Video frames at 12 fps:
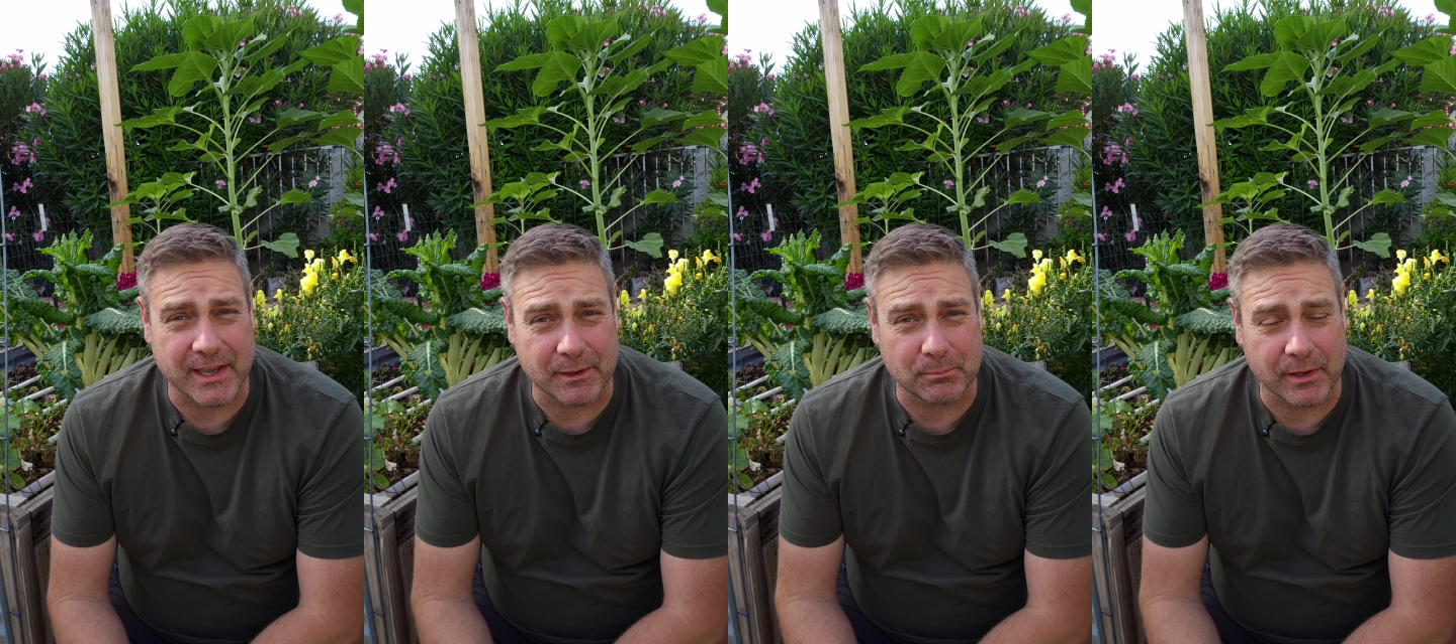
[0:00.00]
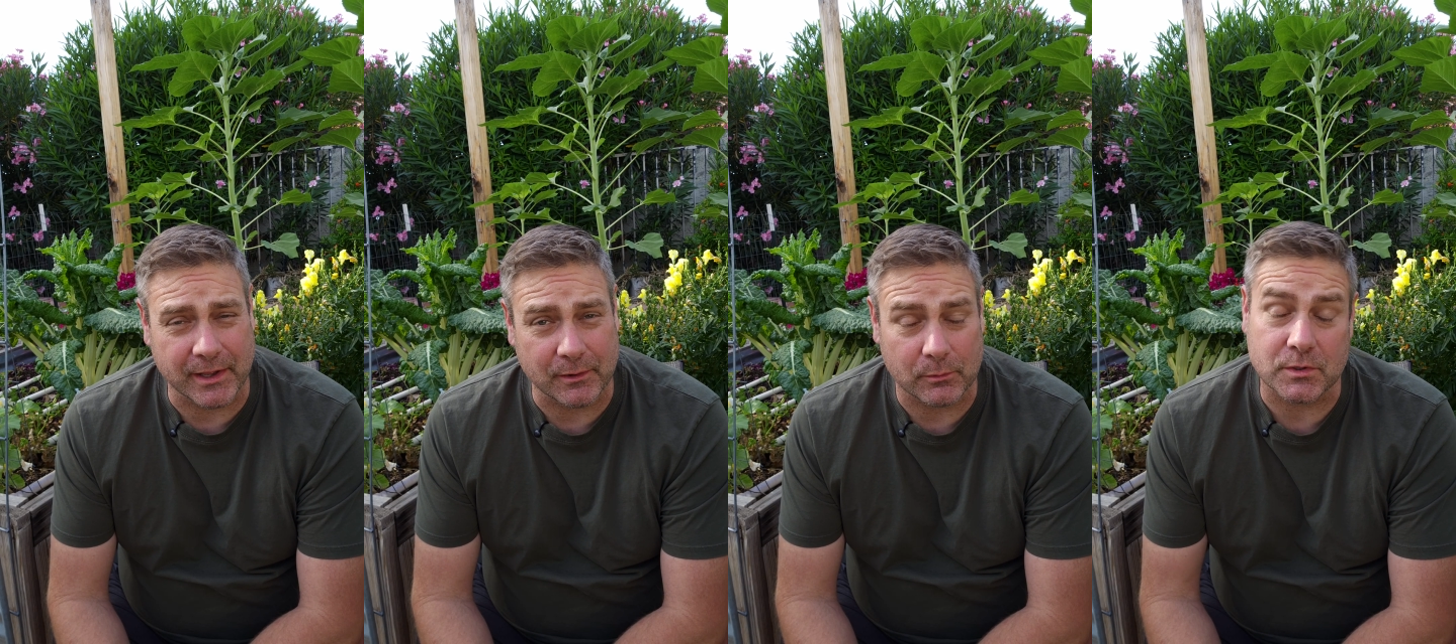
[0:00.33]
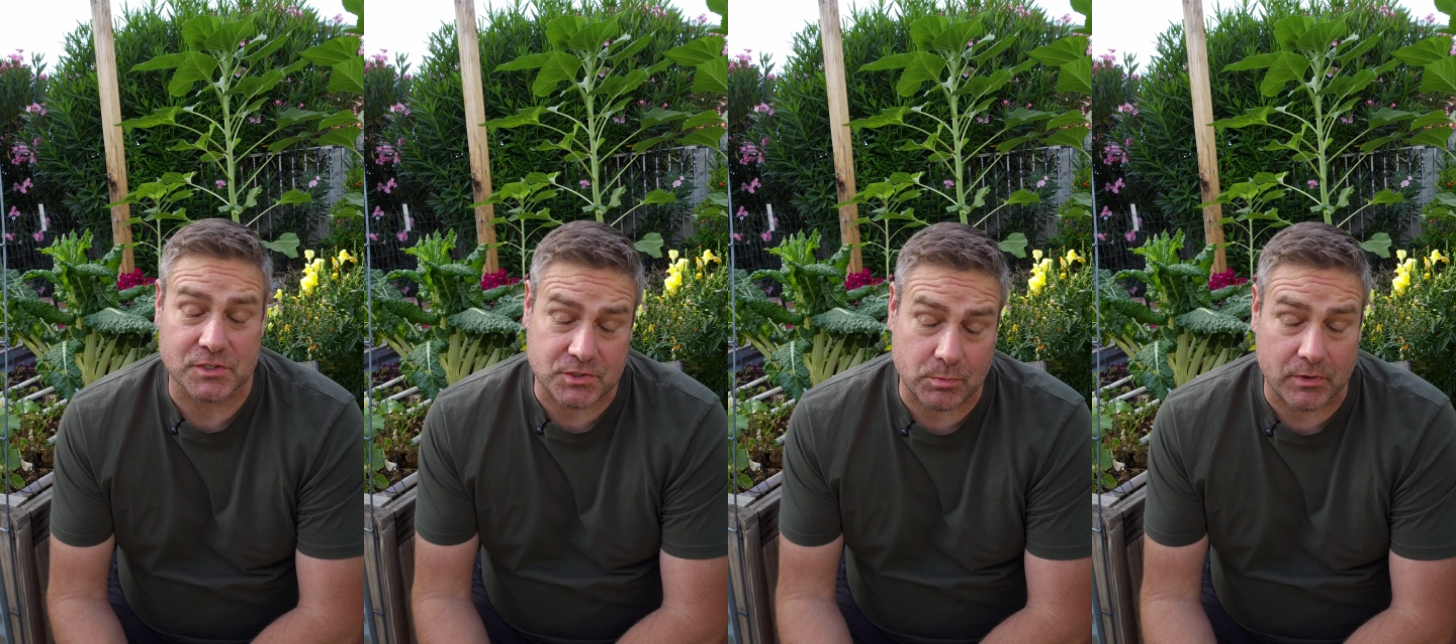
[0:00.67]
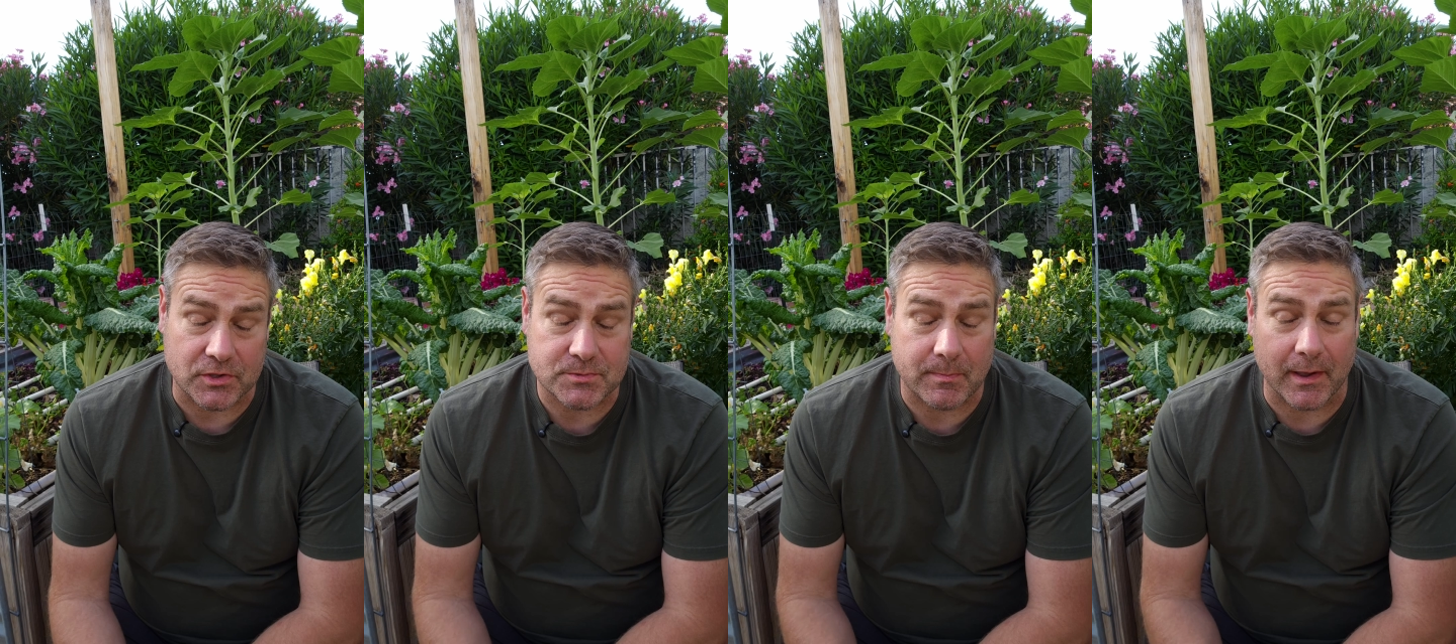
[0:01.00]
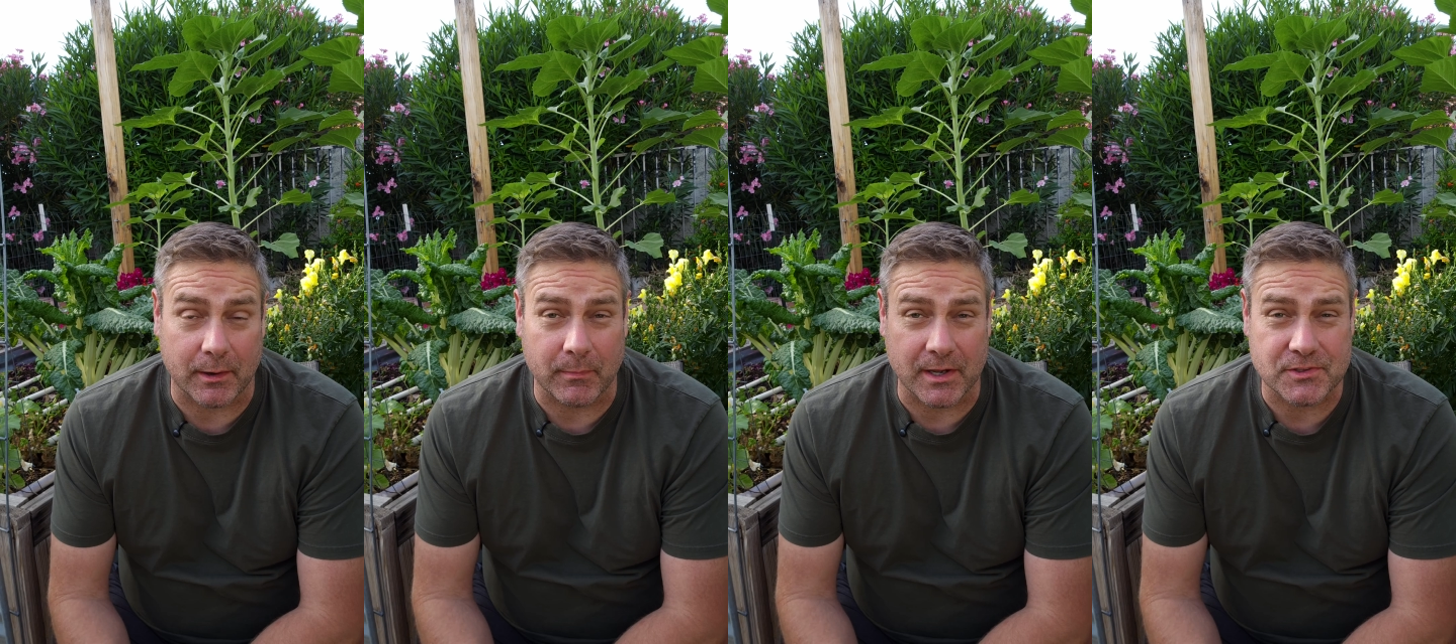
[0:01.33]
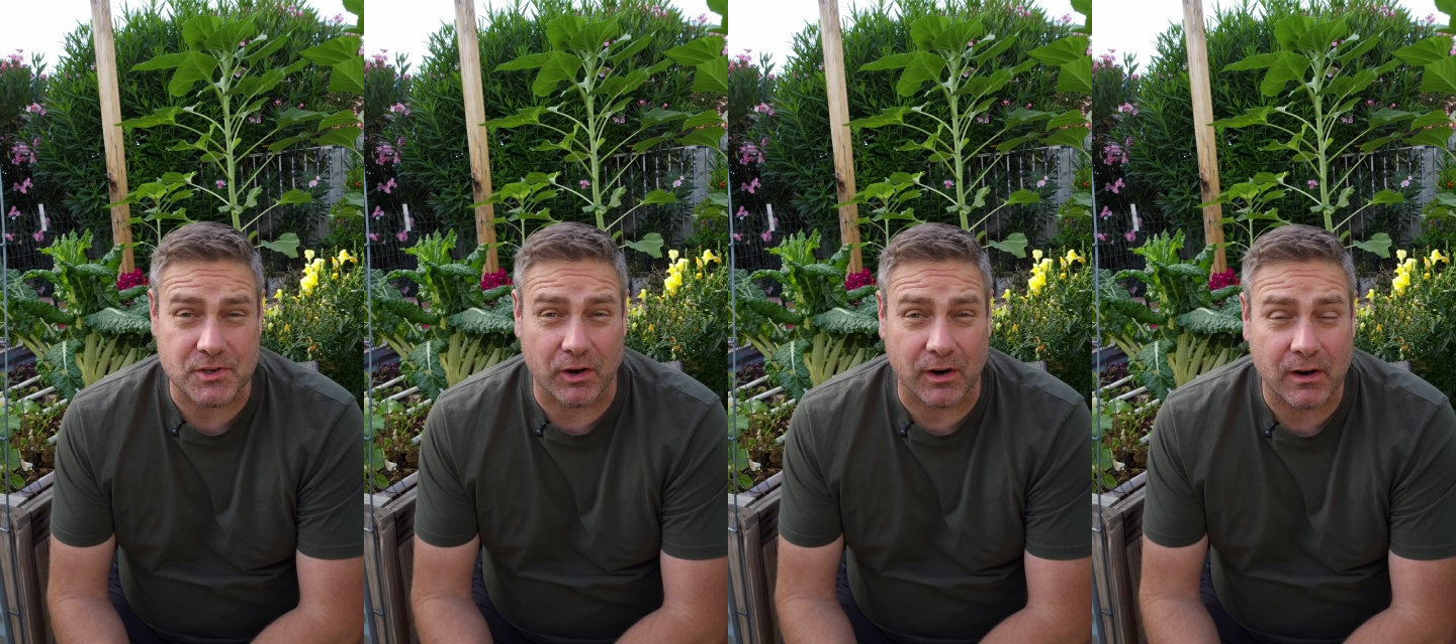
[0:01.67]
eggplant, which is where the spider
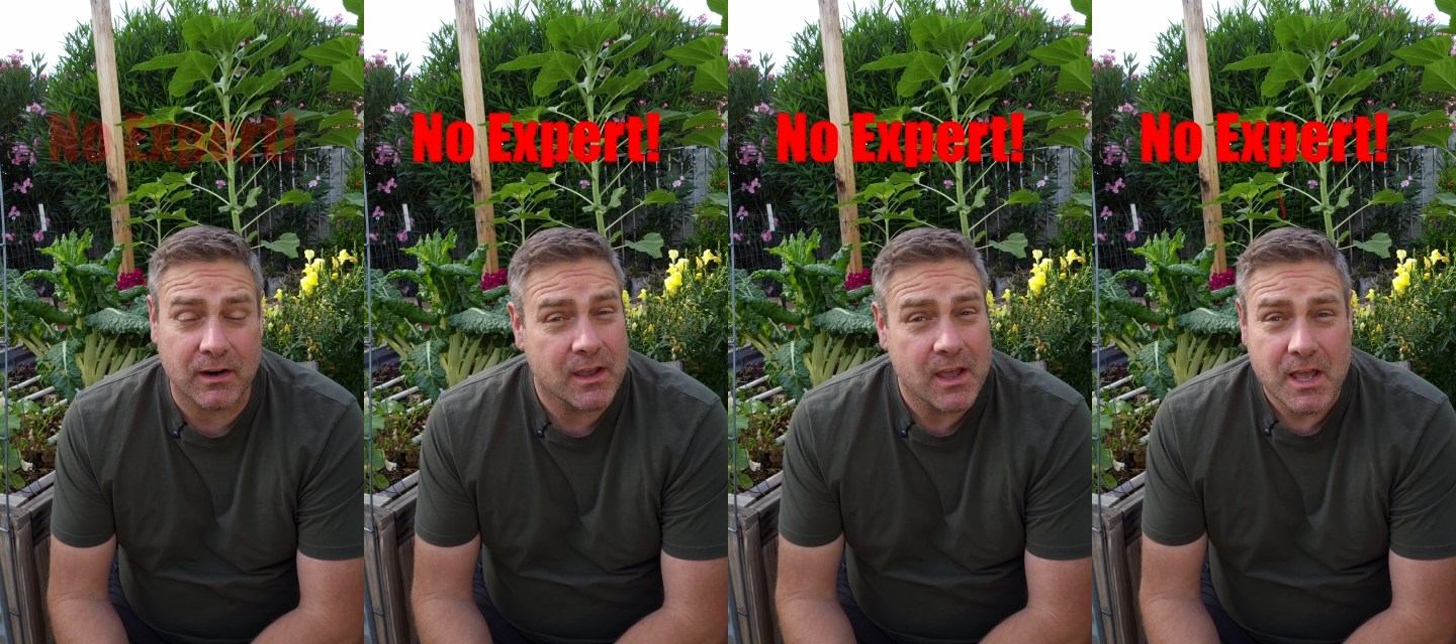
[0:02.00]
mites are.